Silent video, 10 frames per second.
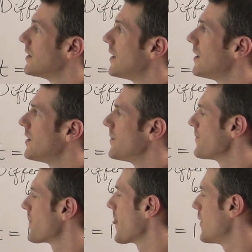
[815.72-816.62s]

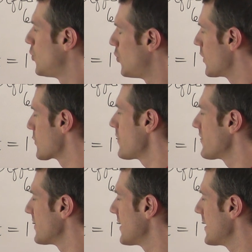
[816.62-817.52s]
Or
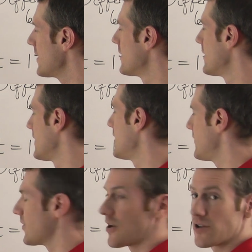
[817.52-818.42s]
equivalently,
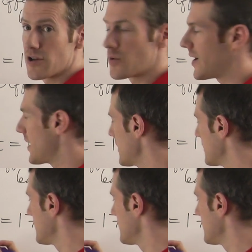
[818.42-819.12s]
if you're going the other way,